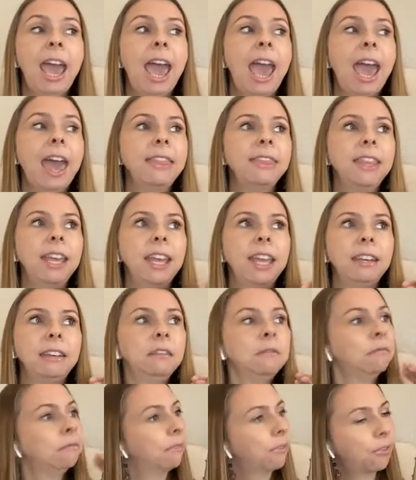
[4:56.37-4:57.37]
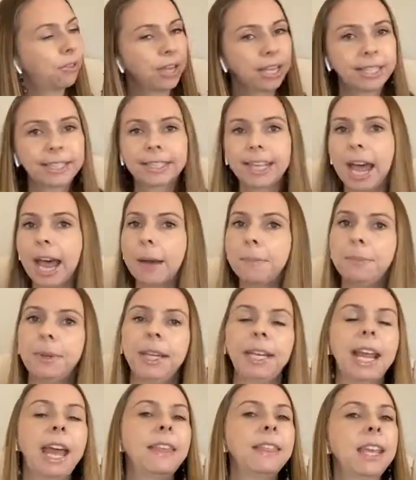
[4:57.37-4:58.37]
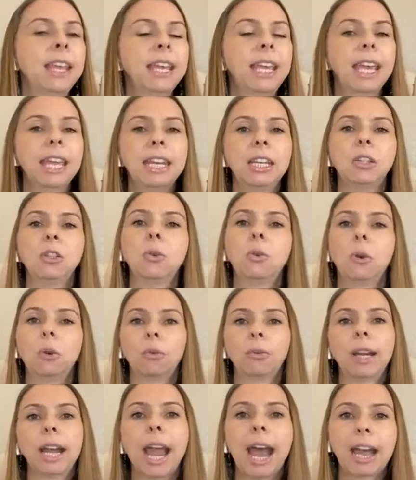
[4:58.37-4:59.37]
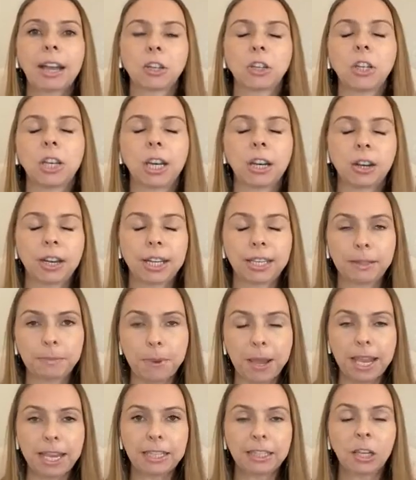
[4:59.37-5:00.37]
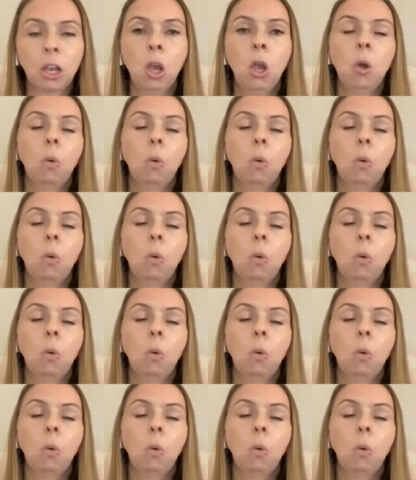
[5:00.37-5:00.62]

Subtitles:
and then things happen and they get into a reactionary space,